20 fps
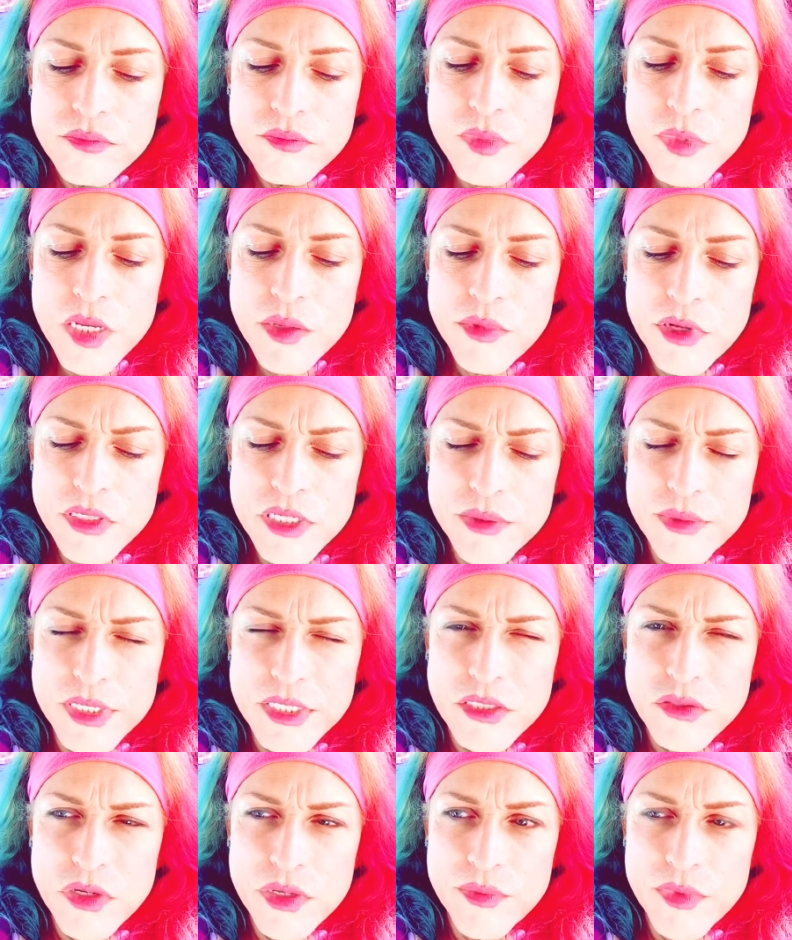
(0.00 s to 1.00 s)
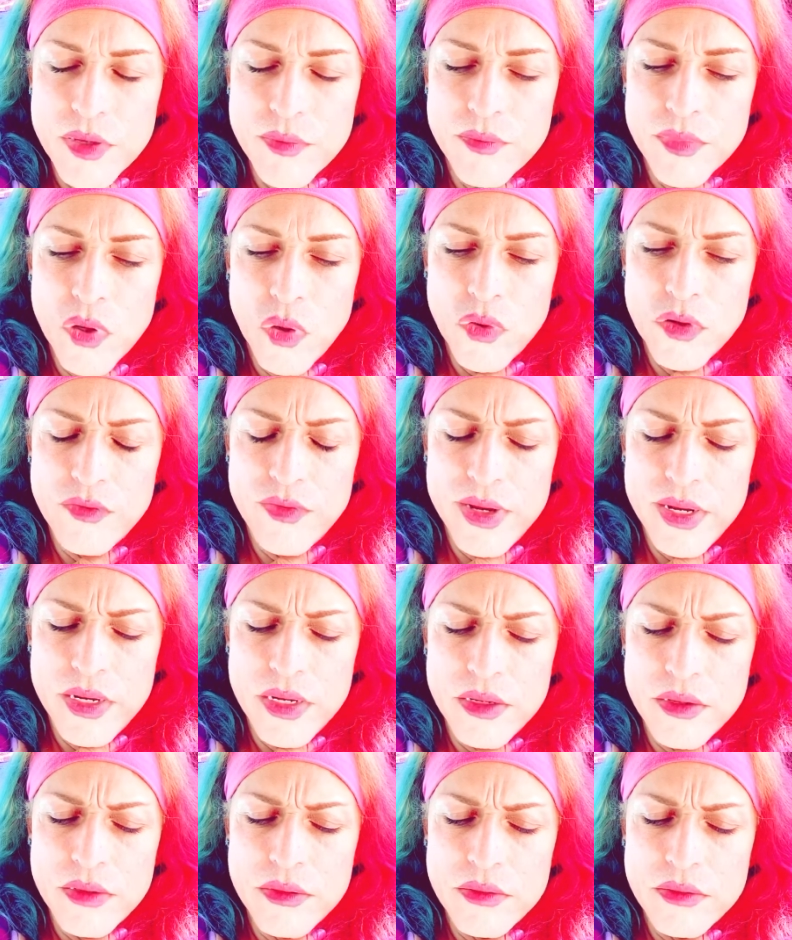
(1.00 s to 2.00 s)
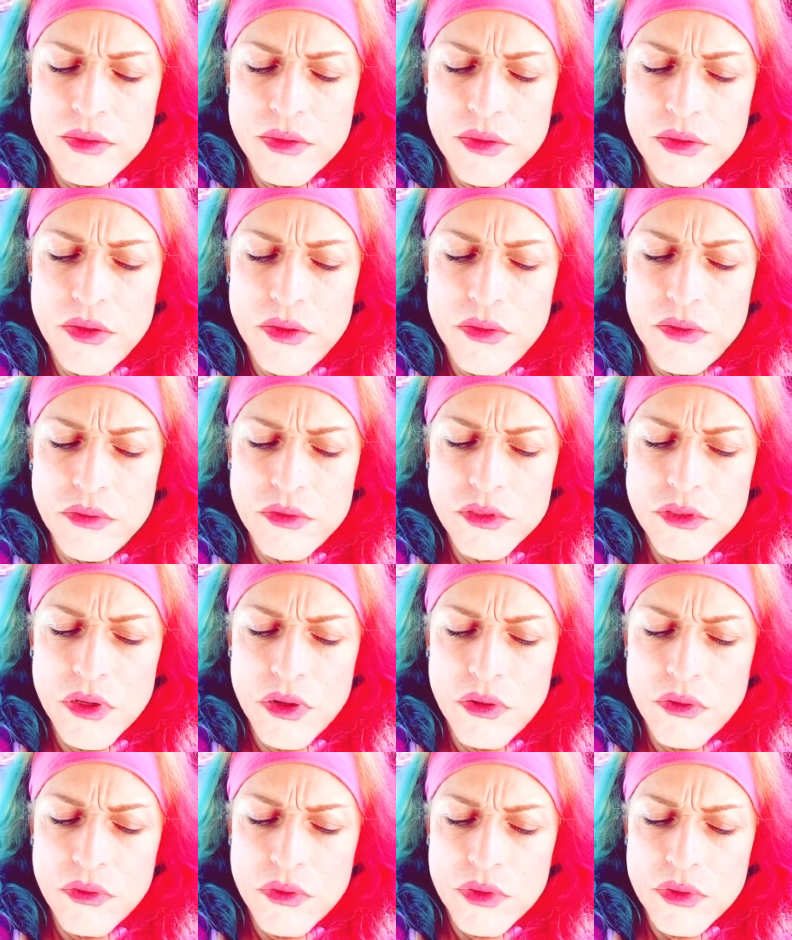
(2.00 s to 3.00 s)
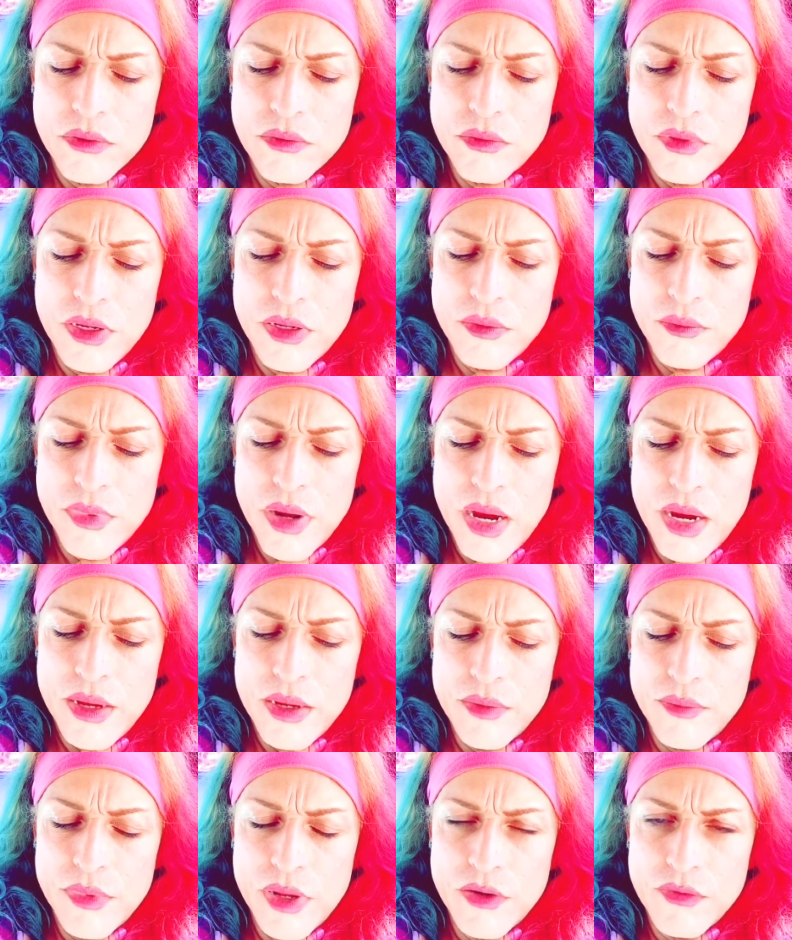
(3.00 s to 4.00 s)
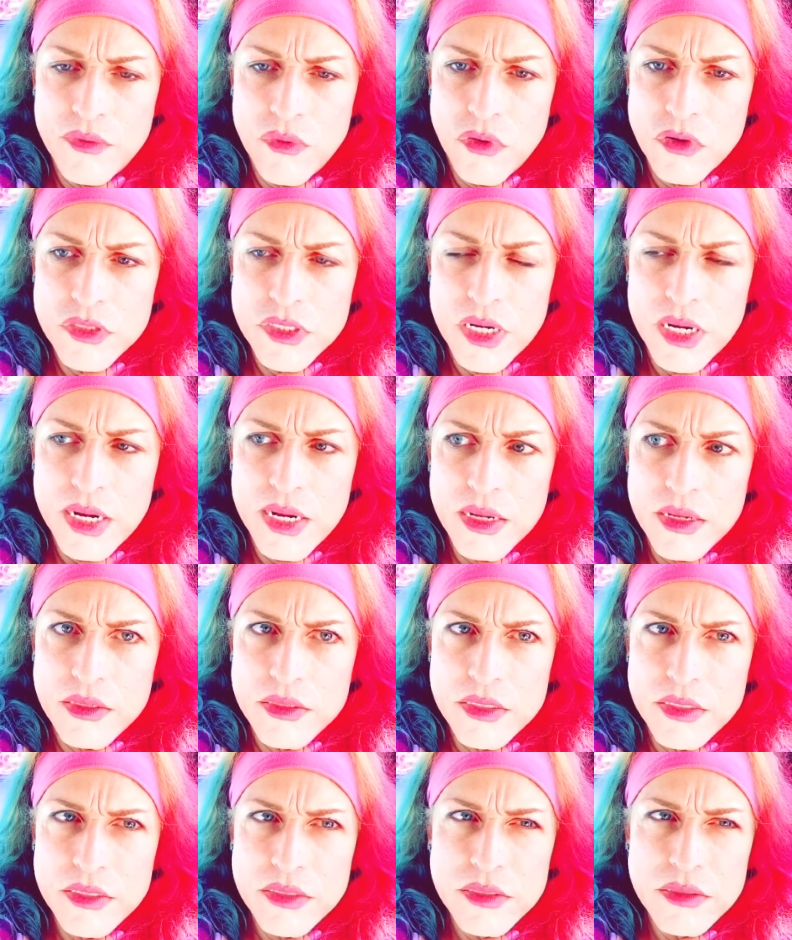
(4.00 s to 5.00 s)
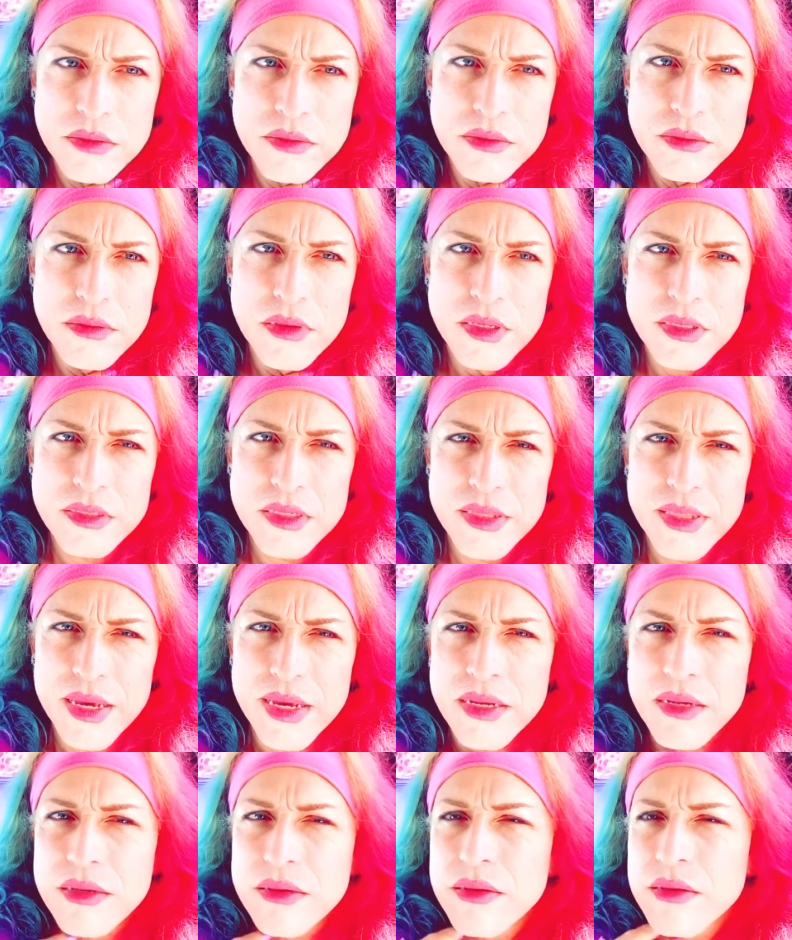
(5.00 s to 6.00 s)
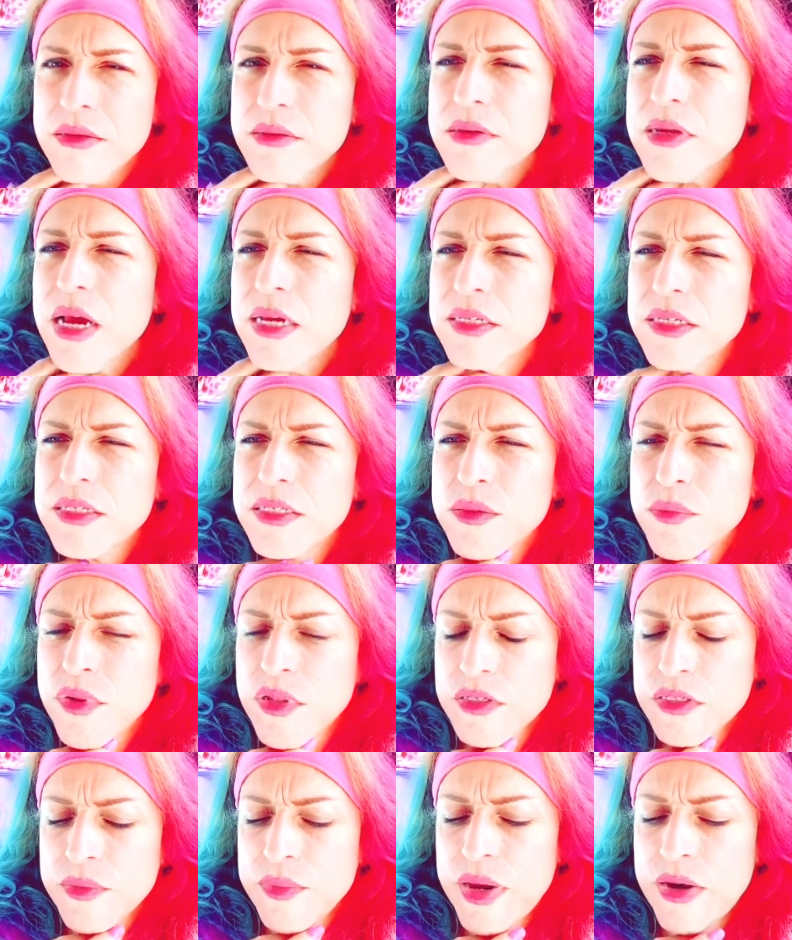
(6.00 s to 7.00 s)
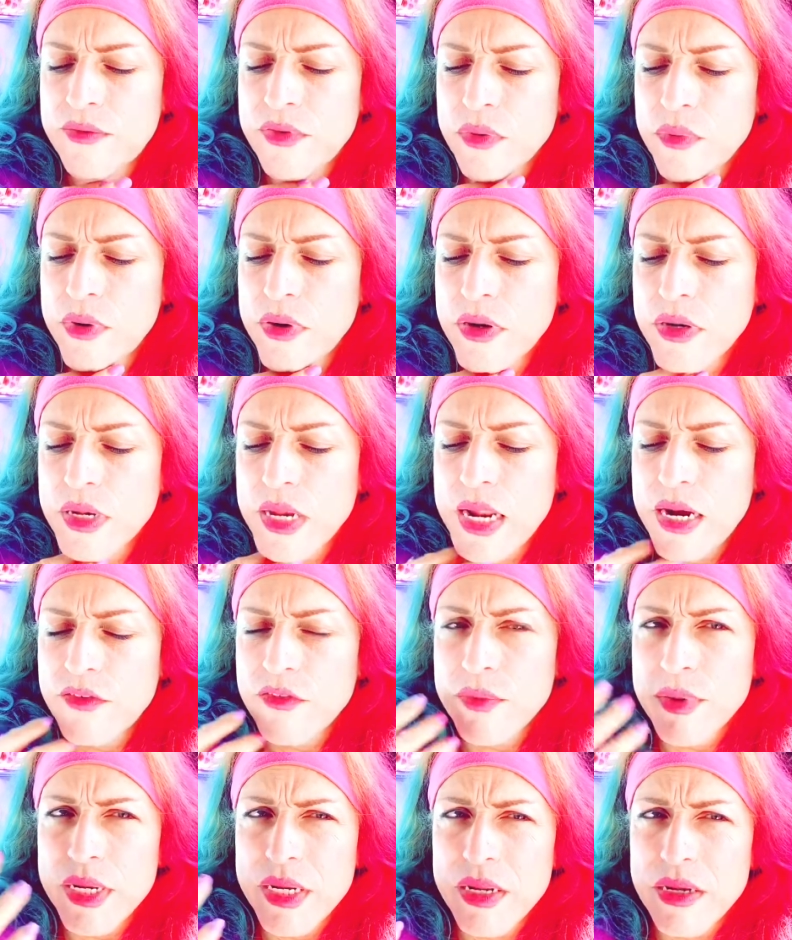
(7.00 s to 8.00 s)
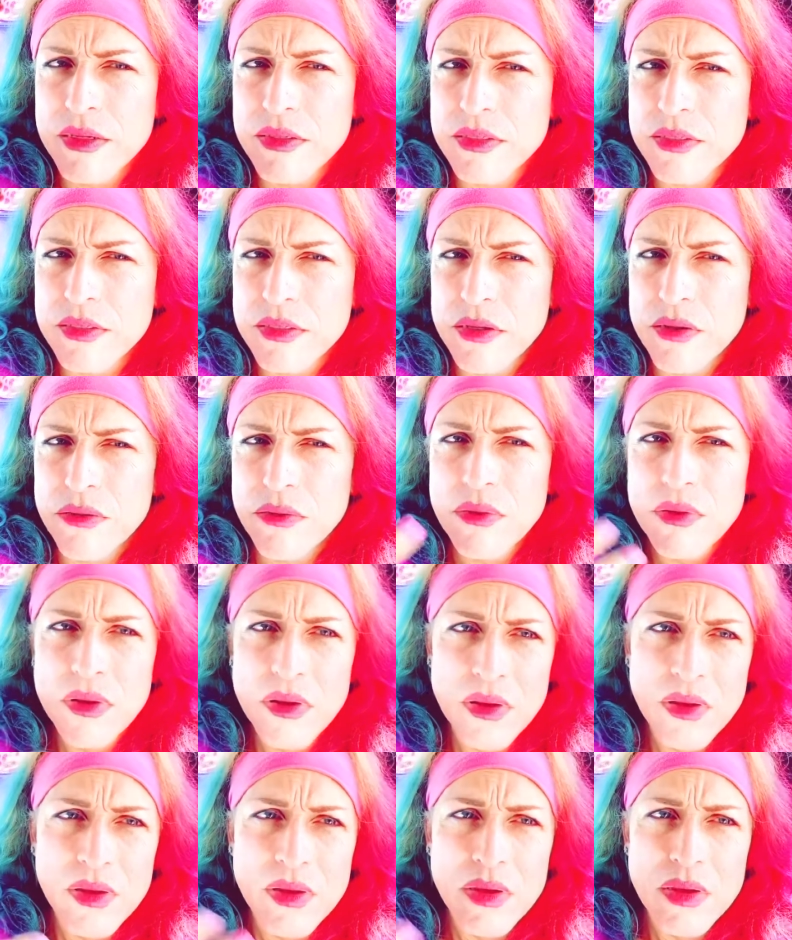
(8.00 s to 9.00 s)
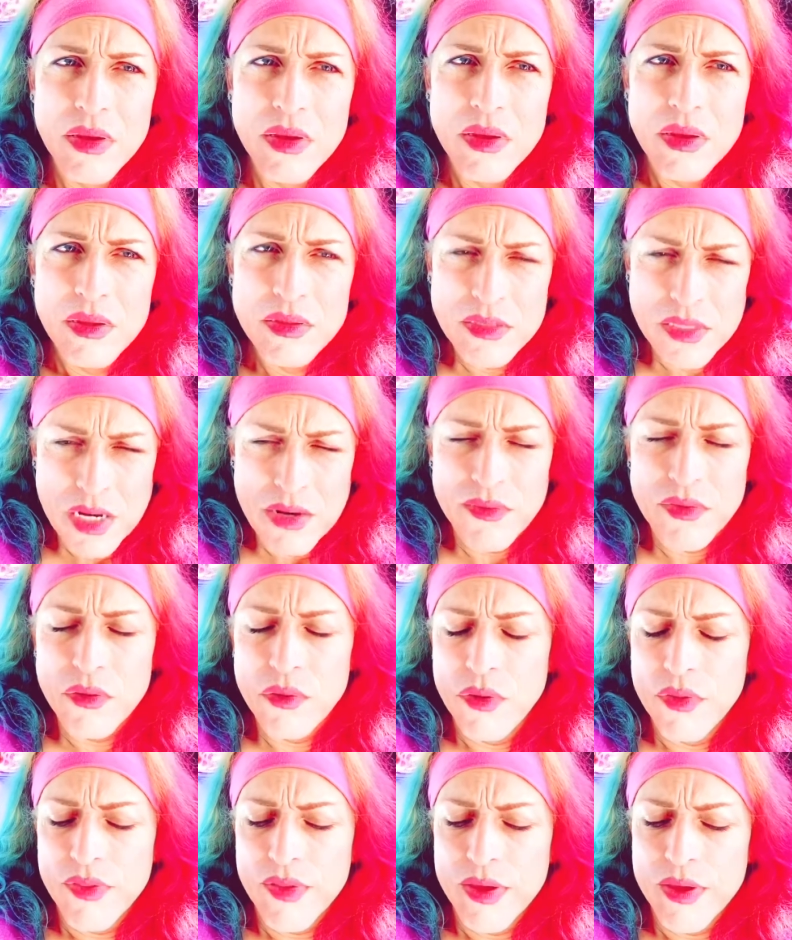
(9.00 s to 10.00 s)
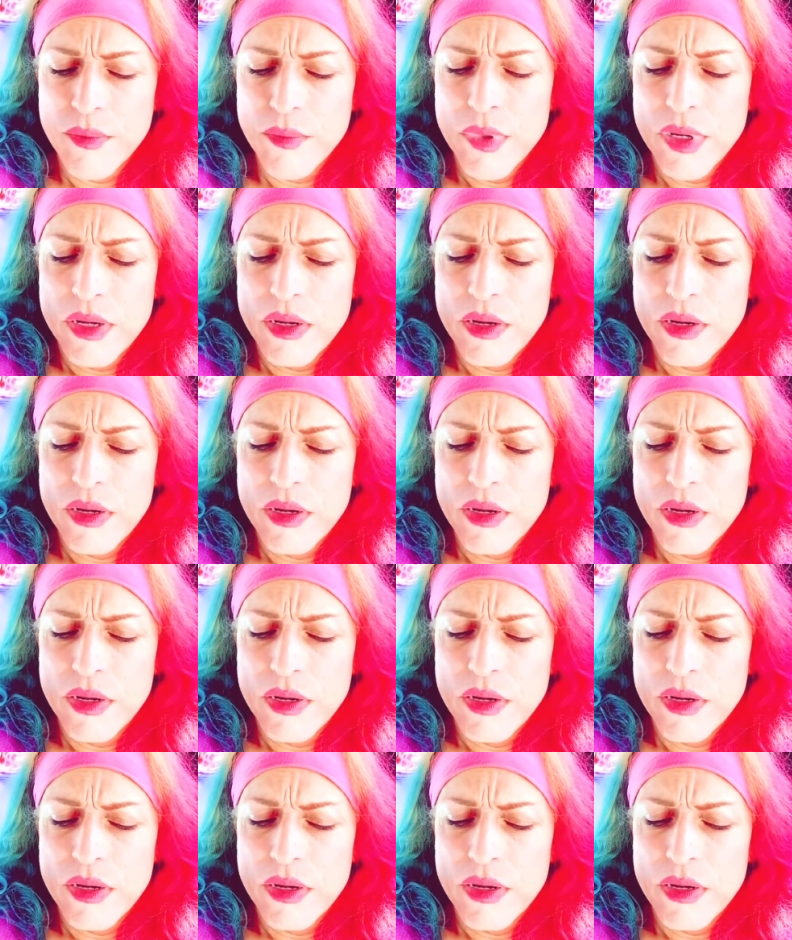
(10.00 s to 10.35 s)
plus I'm extremely motivated to do so and buy metaphors and analogies and things like that. I see symbolism everywhere, and not everybody does, so it's kind of a cool thing. But